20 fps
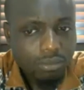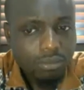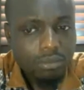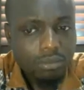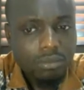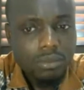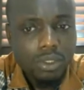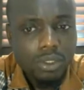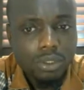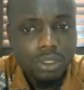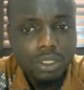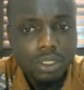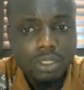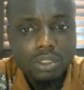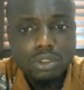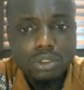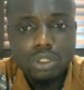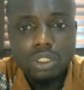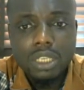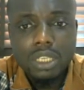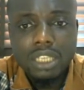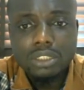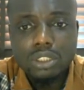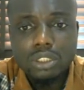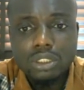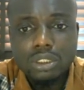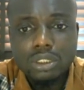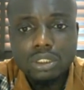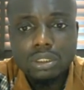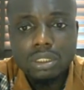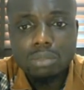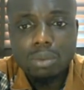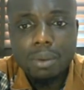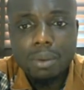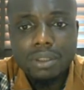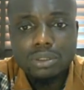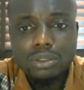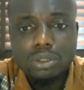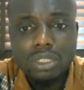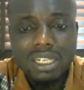Okay, so you can just, the
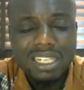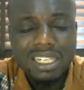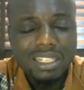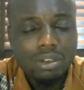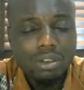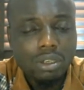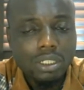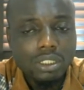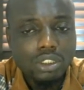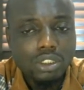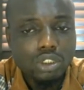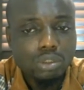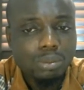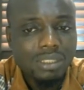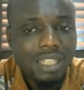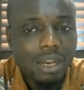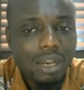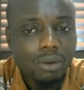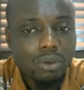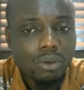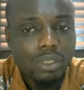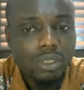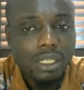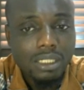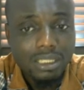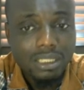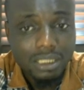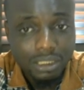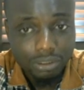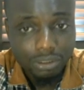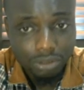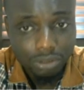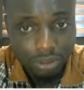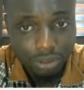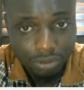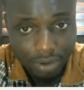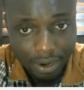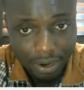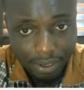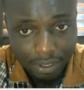moment you click on it, it will be downloaded. This is it
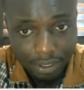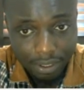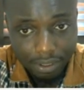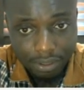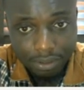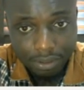right here.